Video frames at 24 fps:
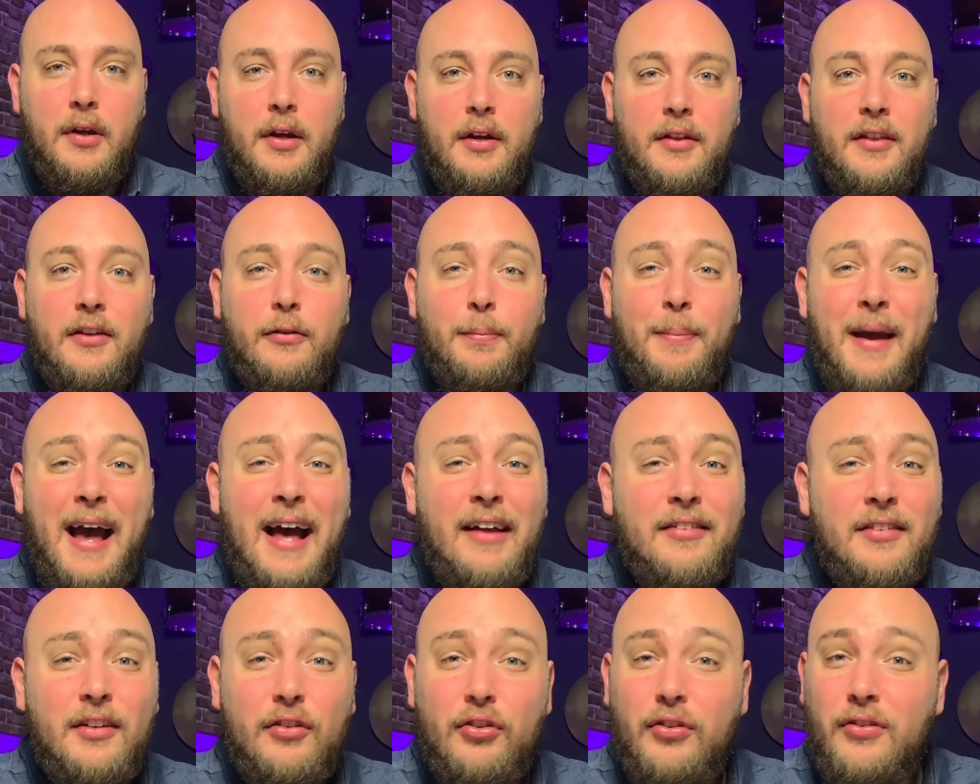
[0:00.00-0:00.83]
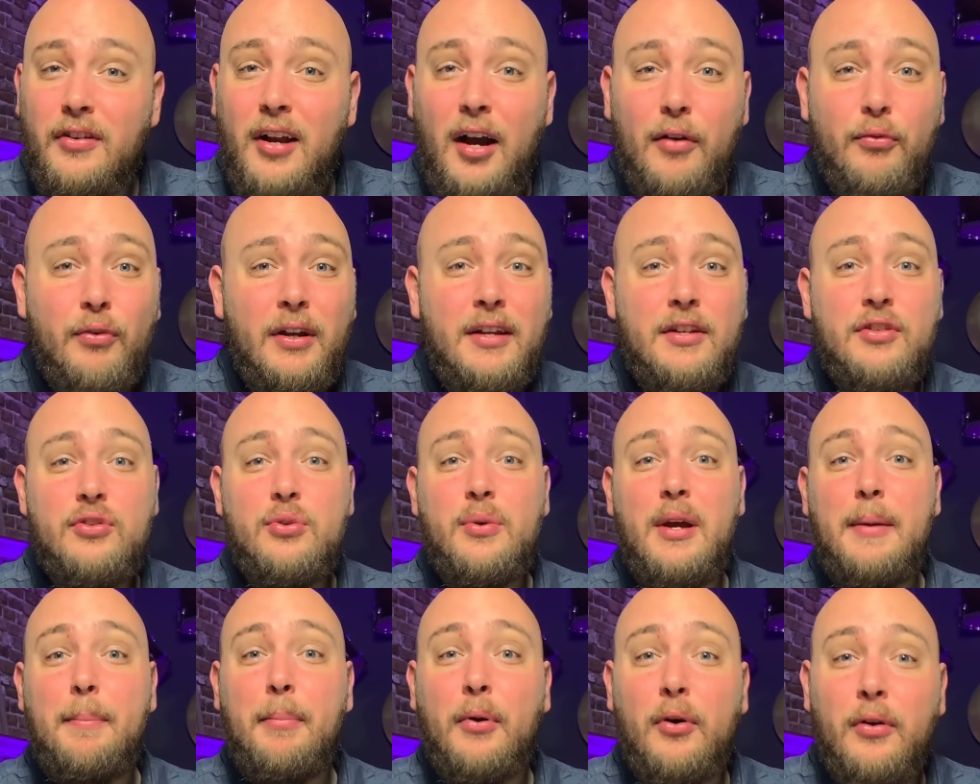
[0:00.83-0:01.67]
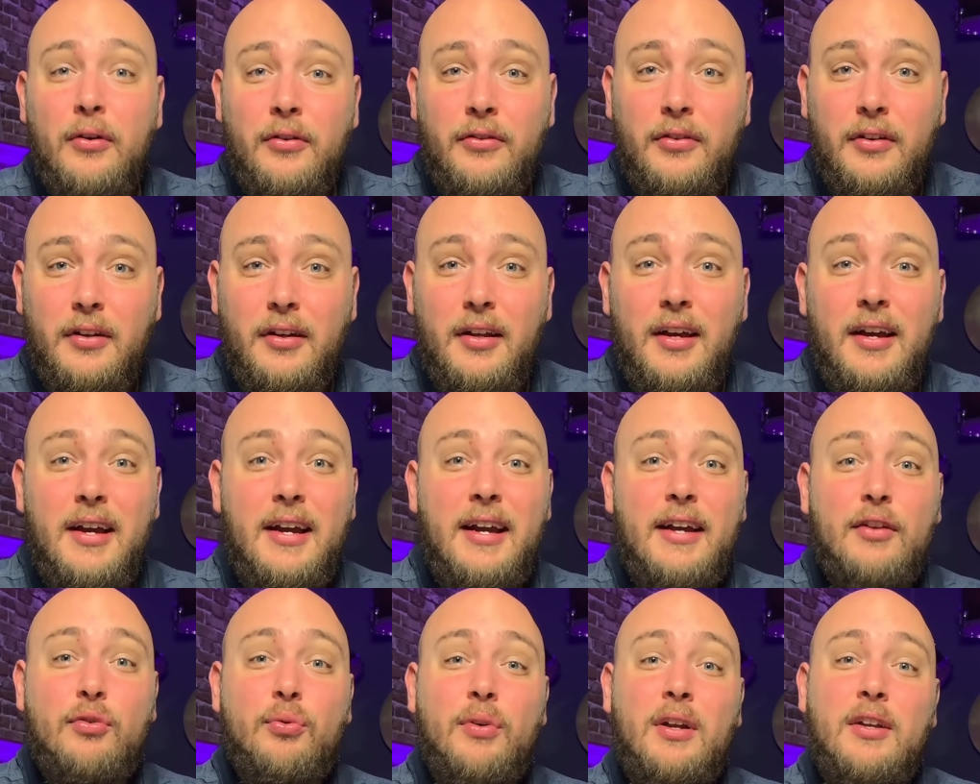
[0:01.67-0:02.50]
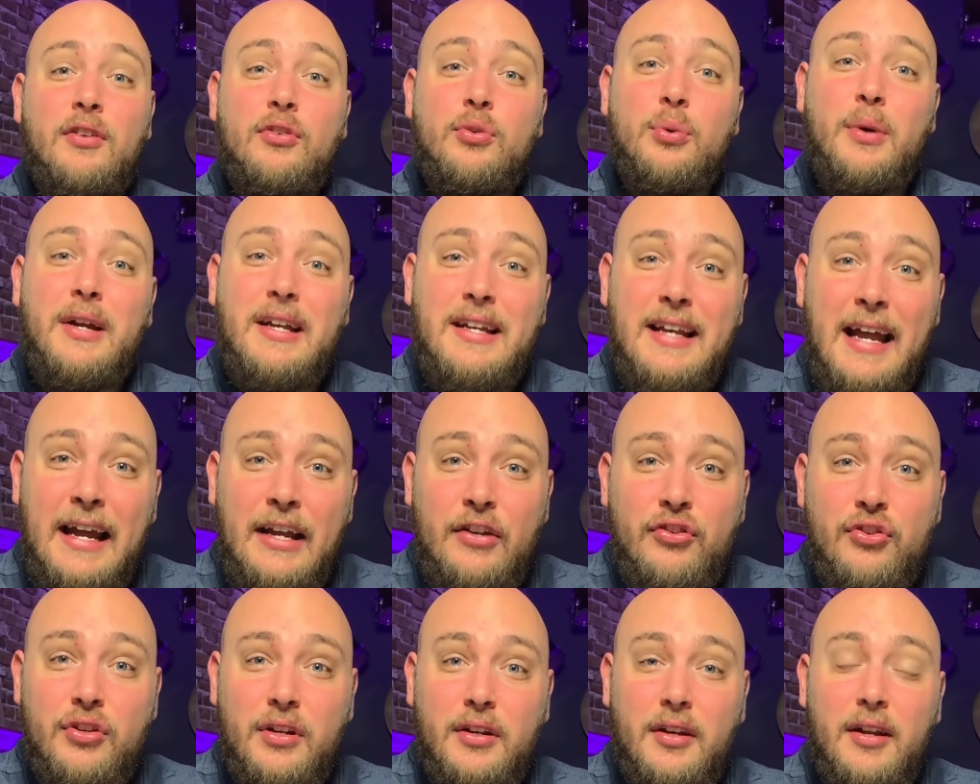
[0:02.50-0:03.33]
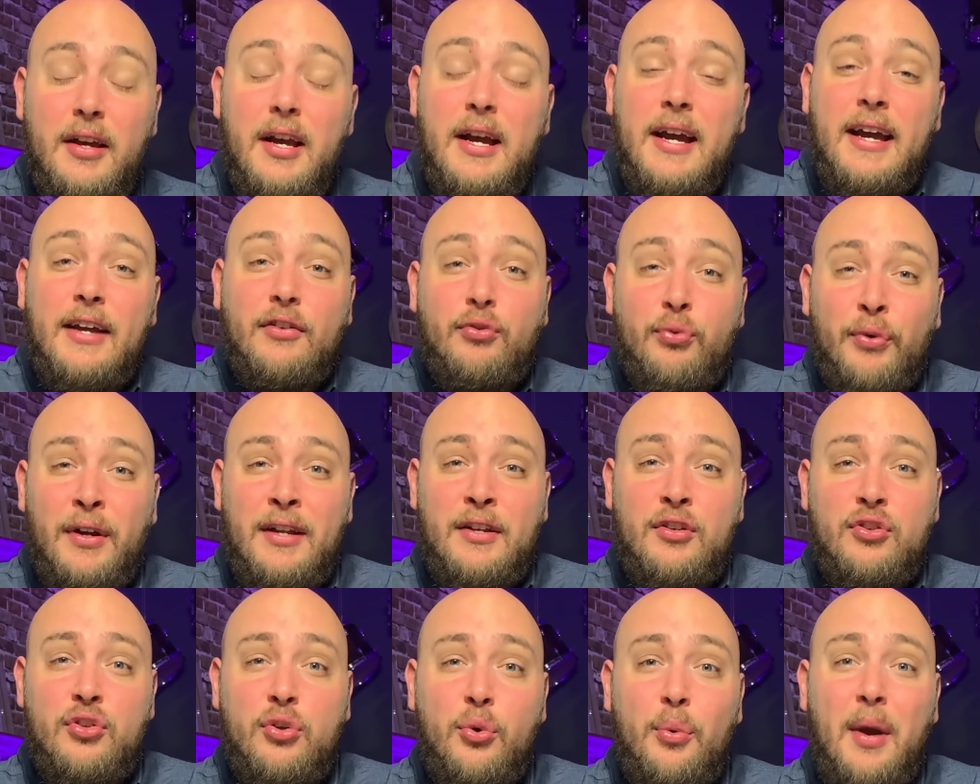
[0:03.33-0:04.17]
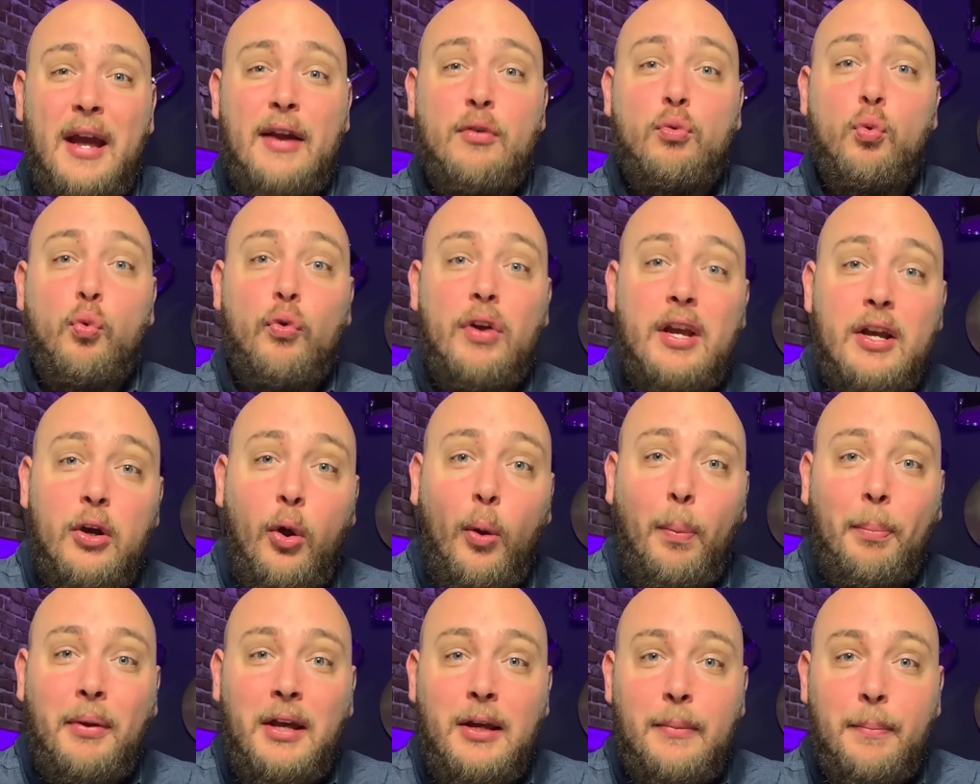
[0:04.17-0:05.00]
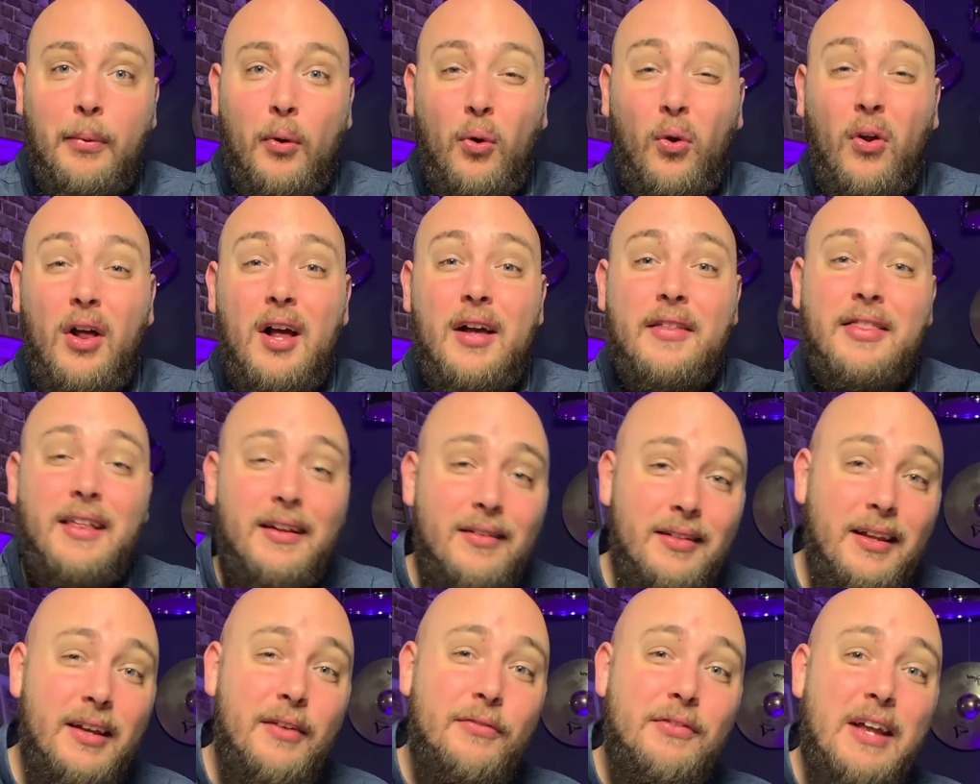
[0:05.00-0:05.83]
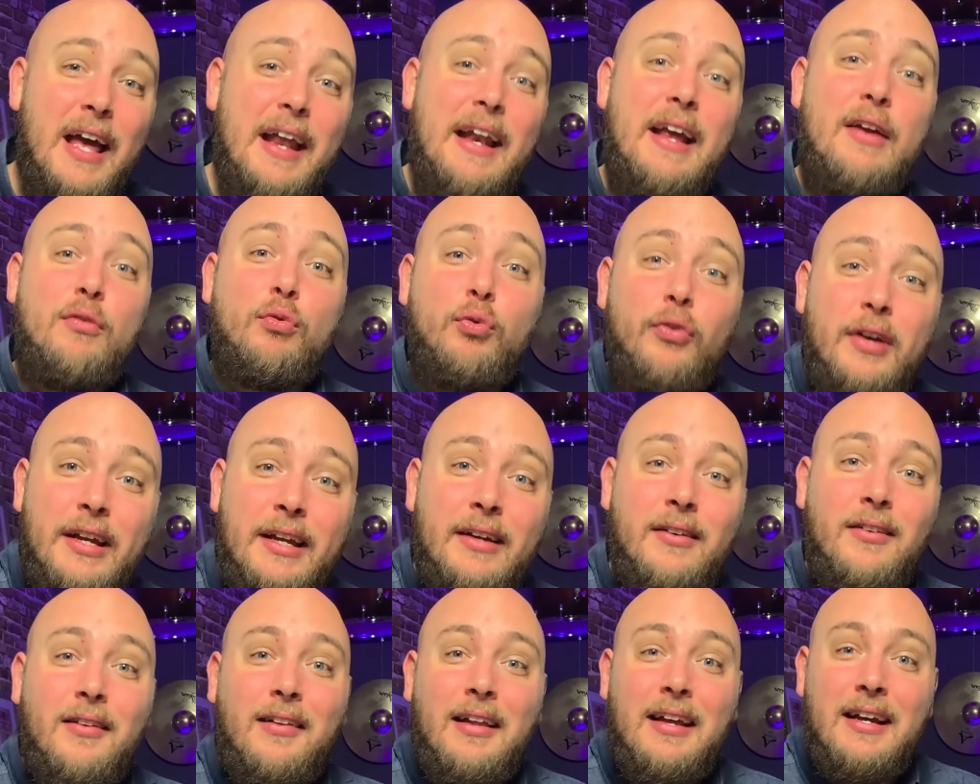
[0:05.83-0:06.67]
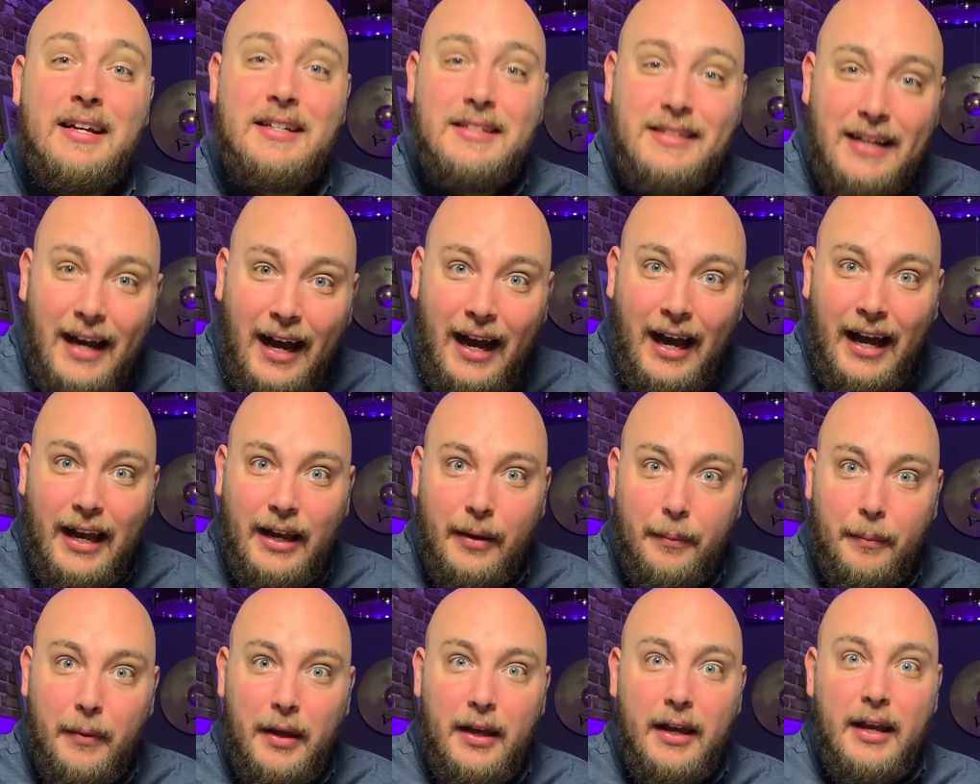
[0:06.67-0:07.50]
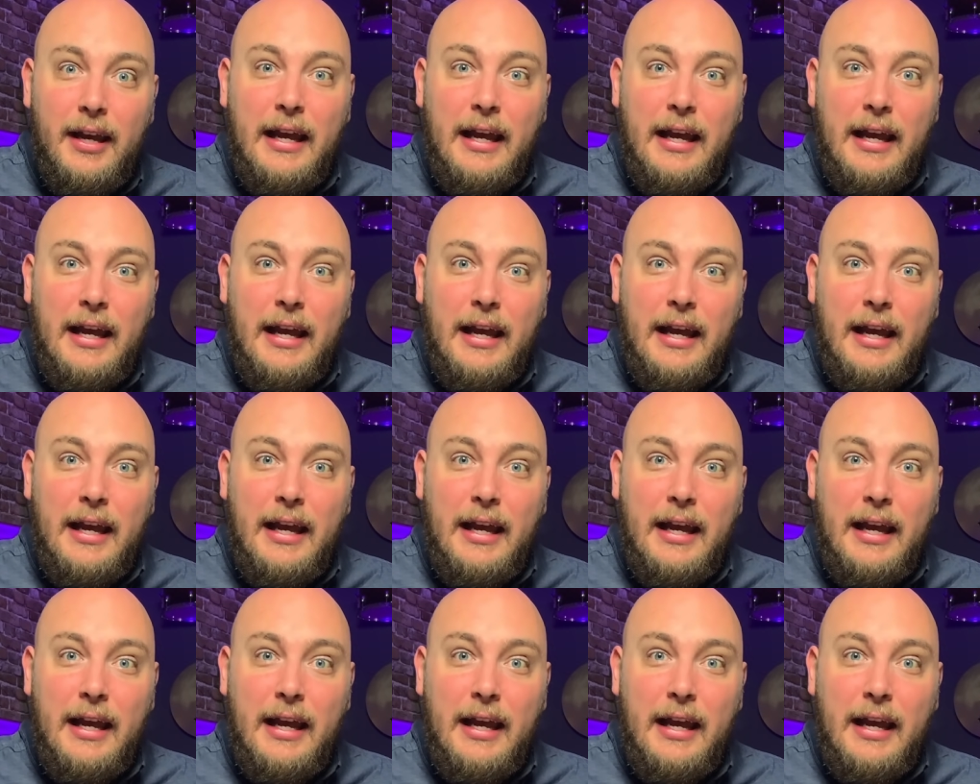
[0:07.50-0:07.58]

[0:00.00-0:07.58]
This passage is not written to a person, it's written to a nation. It's written to a real people that lived at a real time.